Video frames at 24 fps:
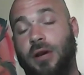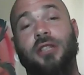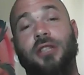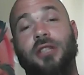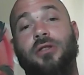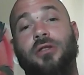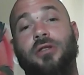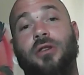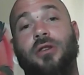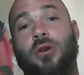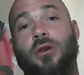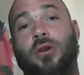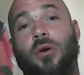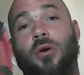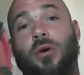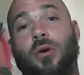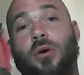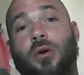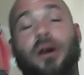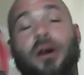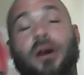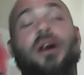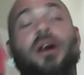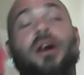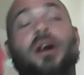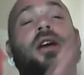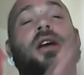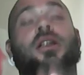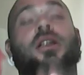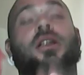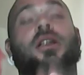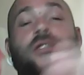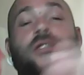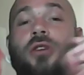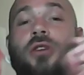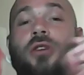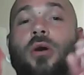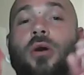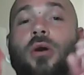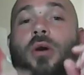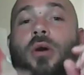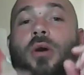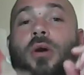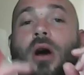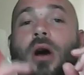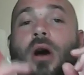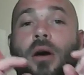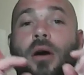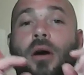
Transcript: and to the core. So